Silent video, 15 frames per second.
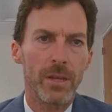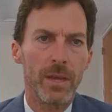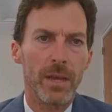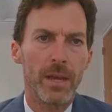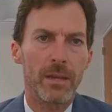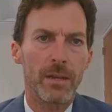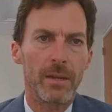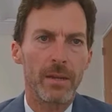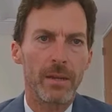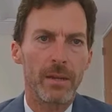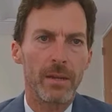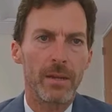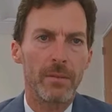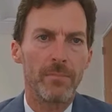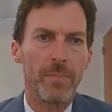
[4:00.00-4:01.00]
at
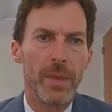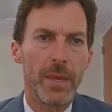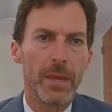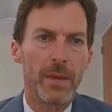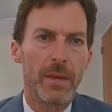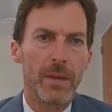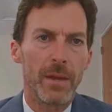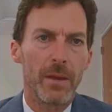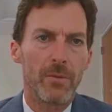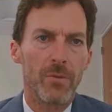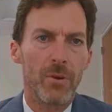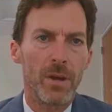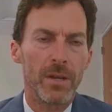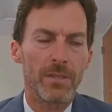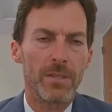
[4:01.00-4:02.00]

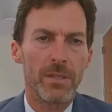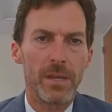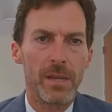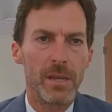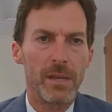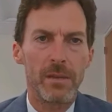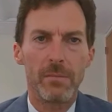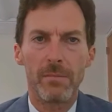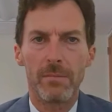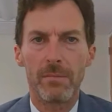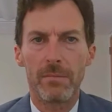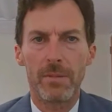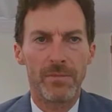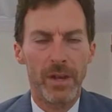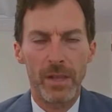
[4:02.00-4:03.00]
across the
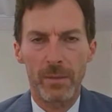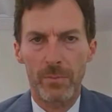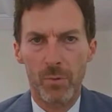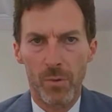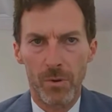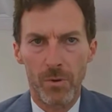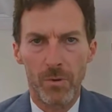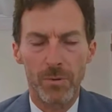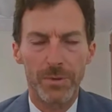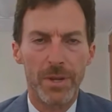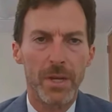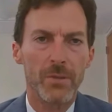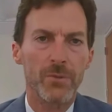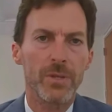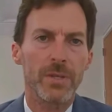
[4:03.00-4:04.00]
developed world,
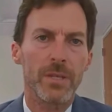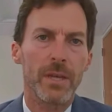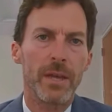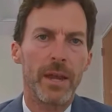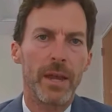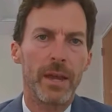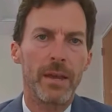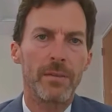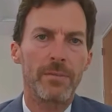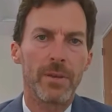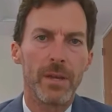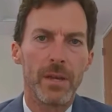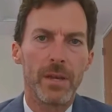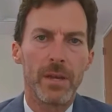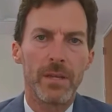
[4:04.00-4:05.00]
countries that have
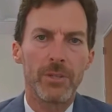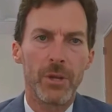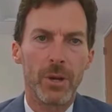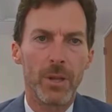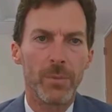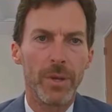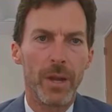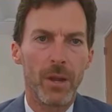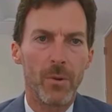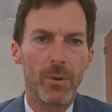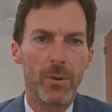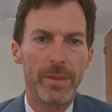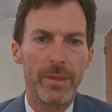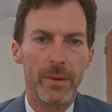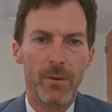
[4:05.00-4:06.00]
generally been
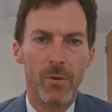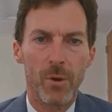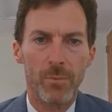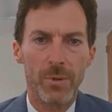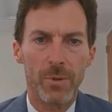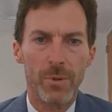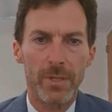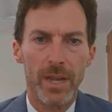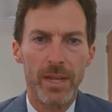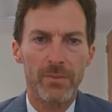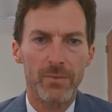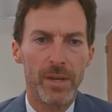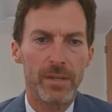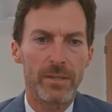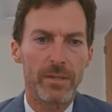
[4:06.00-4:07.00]
lowering their corporate tax
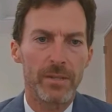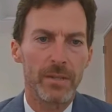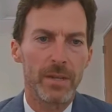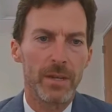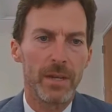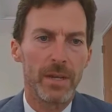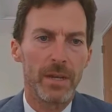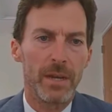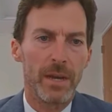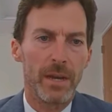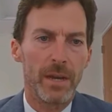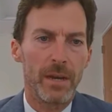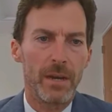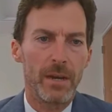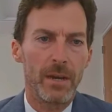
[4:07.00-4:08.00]
rates
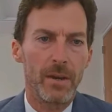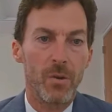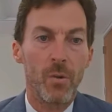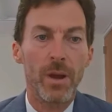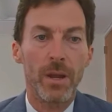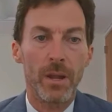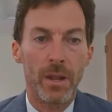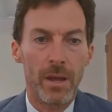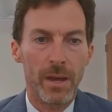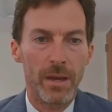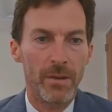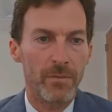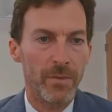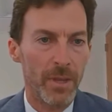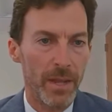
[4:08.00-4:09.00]
quite a
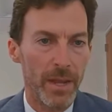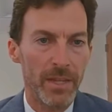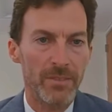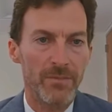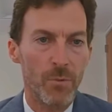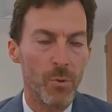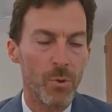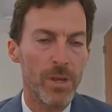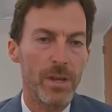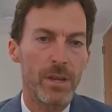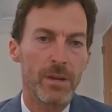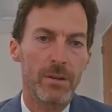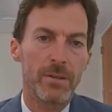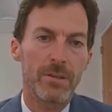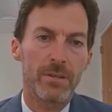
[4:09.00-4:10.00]
lot over the last 40
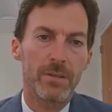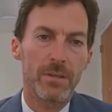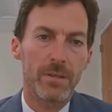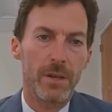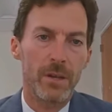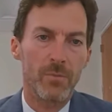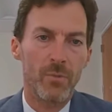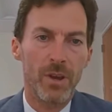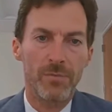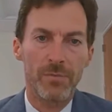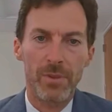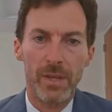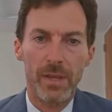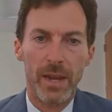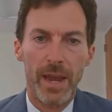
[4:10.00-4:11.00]
years,
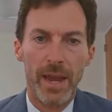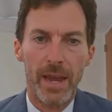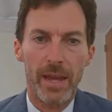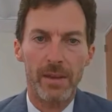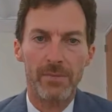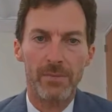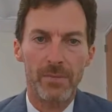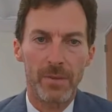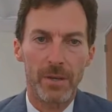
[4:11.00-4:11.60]
roughly in half.